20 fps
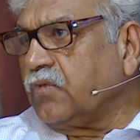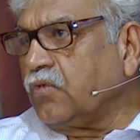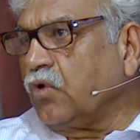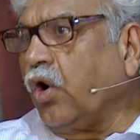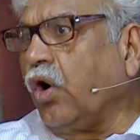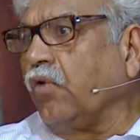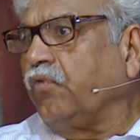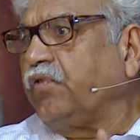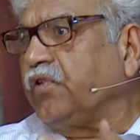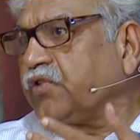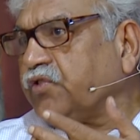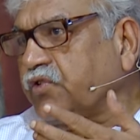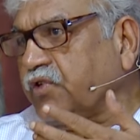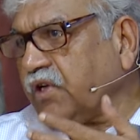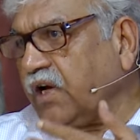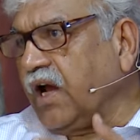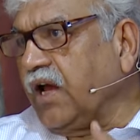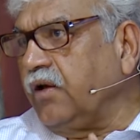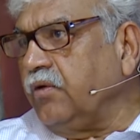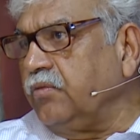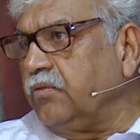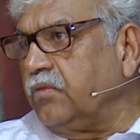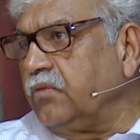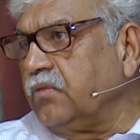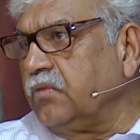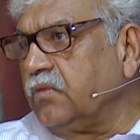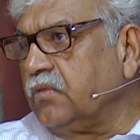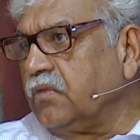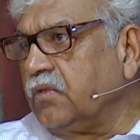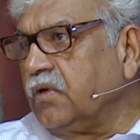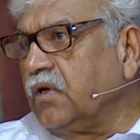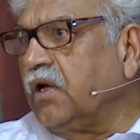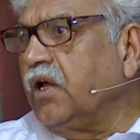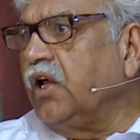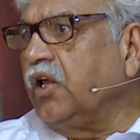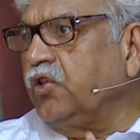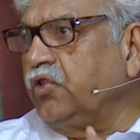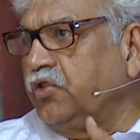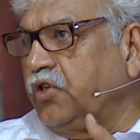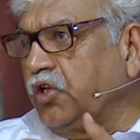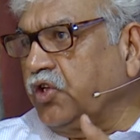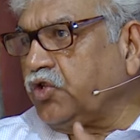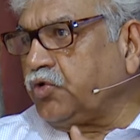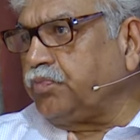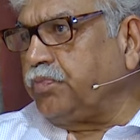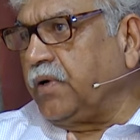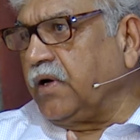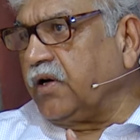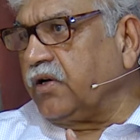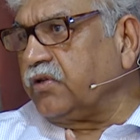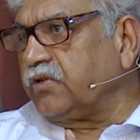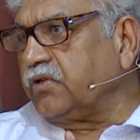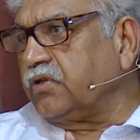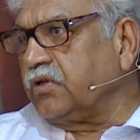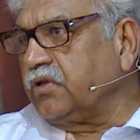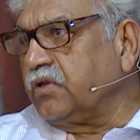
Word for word: of his crime in this birth